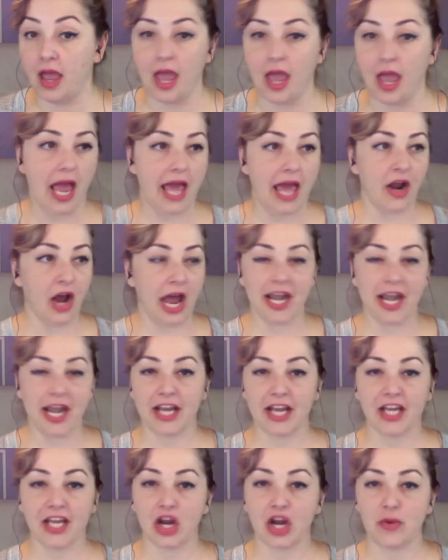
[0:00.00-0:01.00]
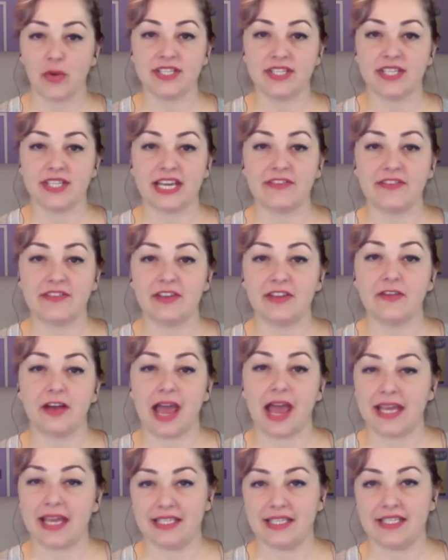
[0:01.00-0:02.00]
And I could always, even if
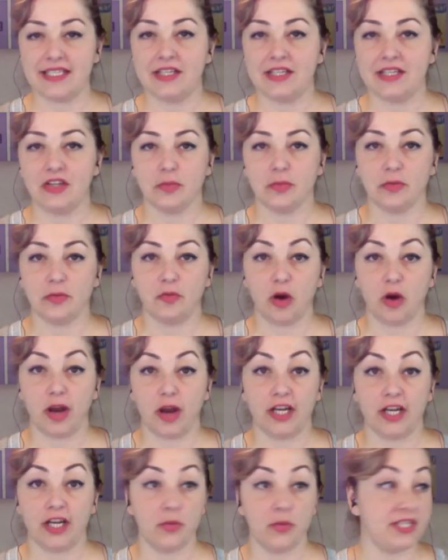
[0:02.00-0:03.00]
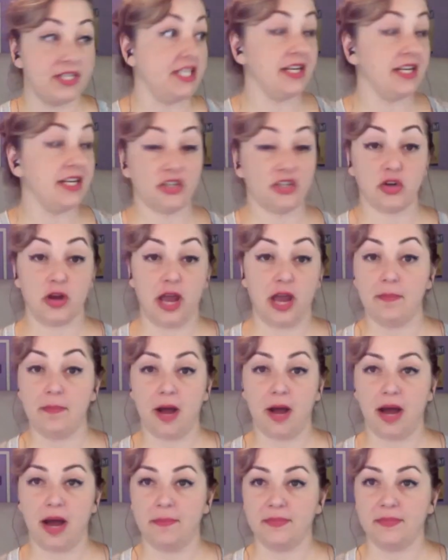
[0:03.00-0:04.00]
I hadn't seen her before, I could always see, because her
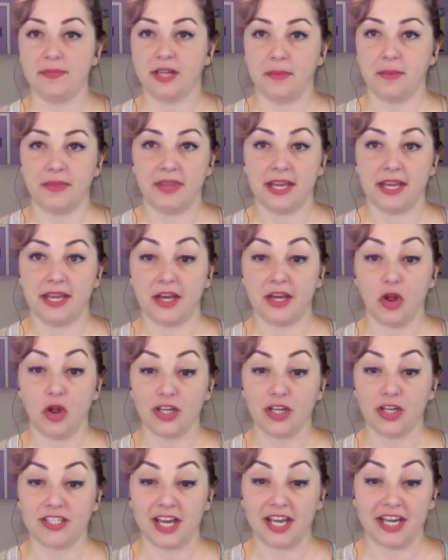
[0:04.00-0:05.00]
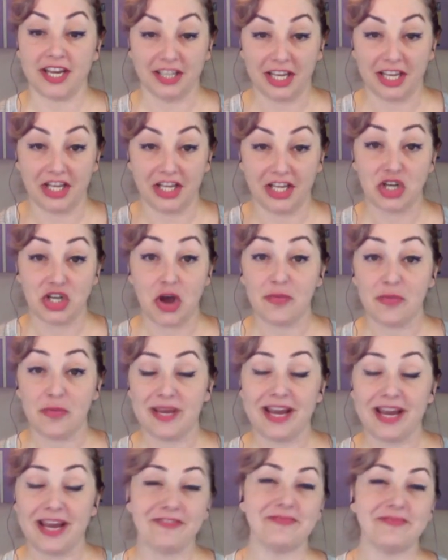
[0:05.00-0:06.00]
head pops up and they get all excited. Like, she called
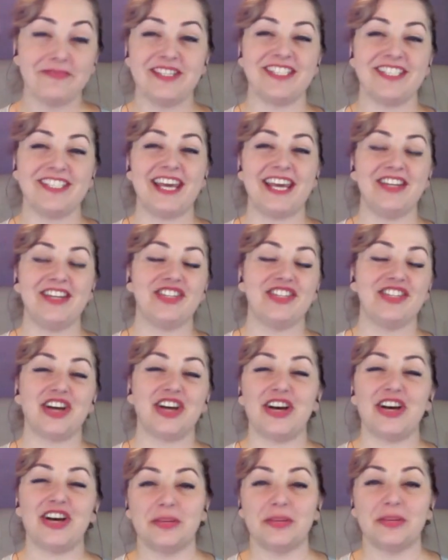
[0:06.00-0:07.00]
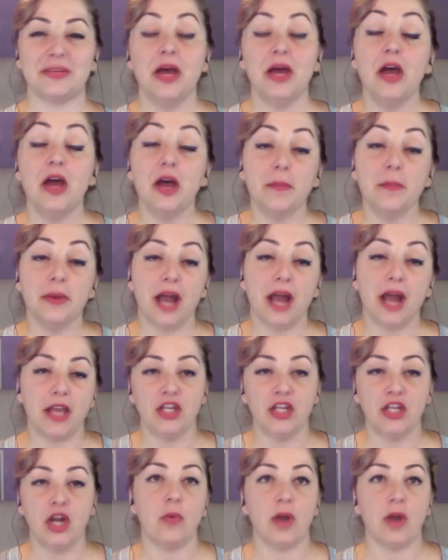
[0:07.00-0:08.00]
me out from the stage. It's awesome. But,
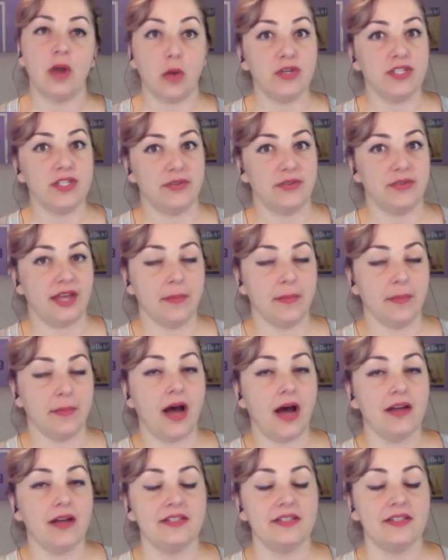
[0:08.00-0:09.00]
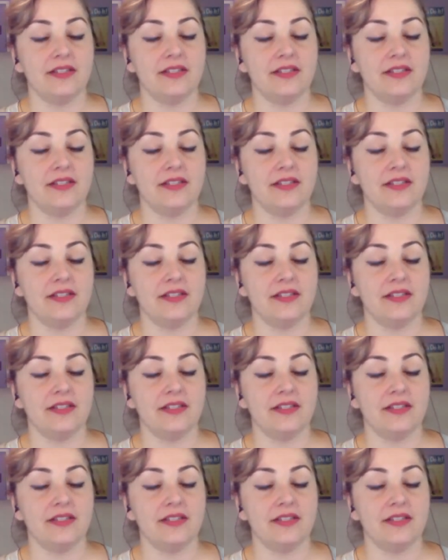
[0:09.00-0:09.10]
you know, I would always do that in a positive